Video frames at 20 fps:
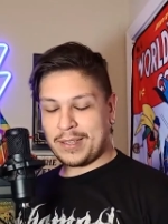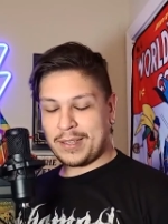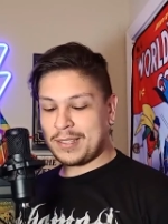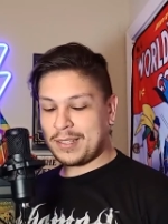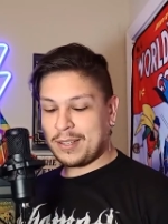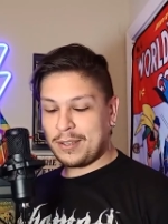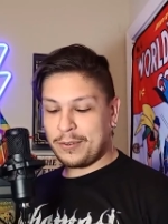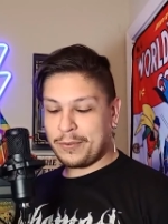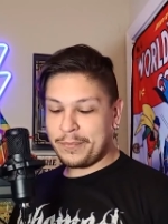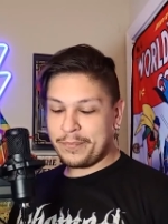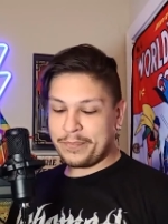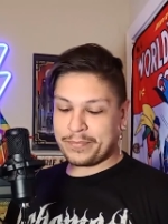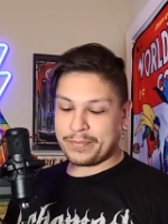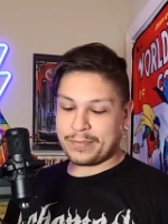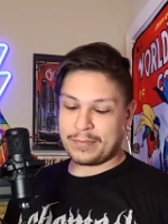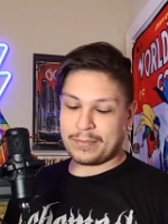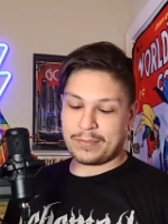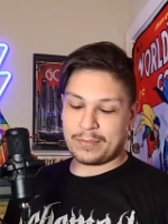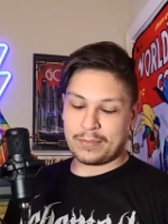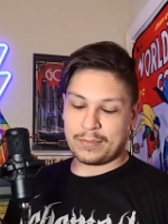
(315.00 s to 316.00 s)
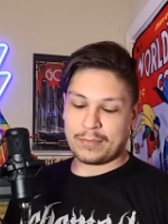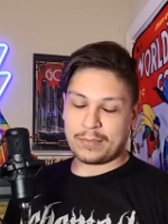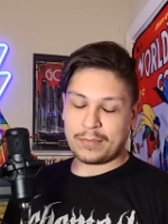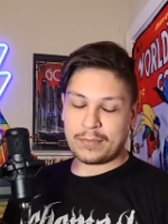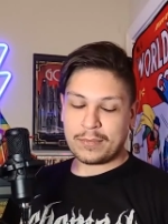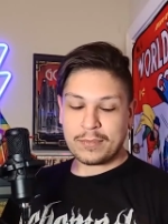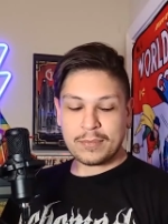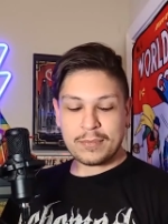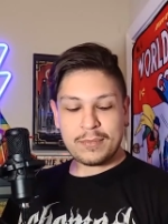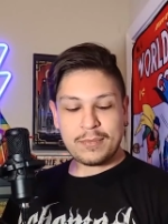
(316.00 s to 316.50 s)
so
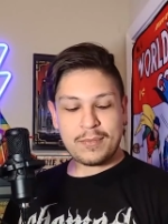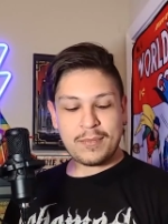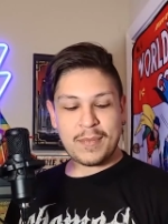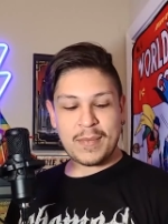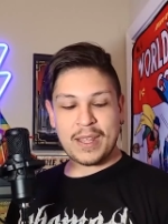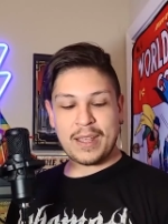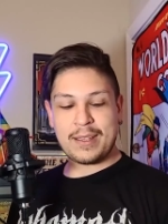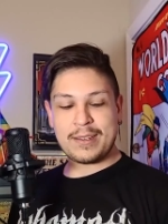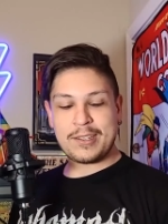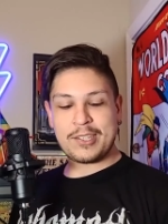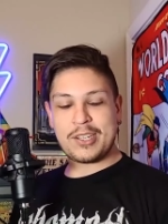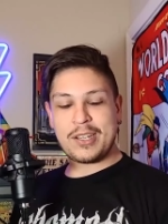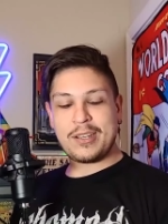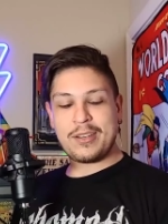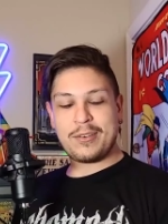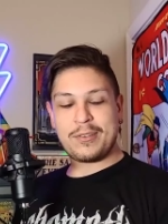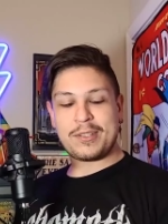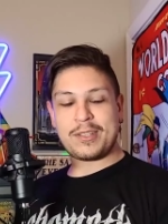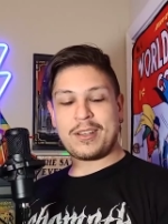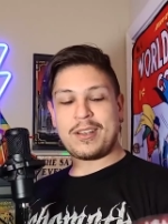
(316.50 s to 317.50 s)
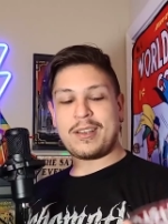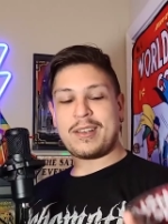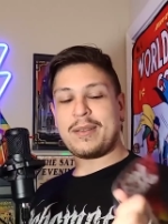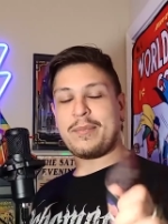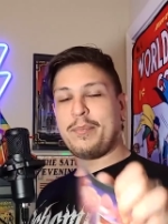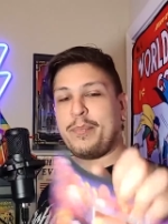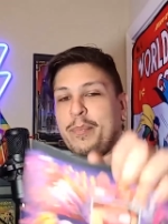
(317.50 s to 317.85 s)
she goes on and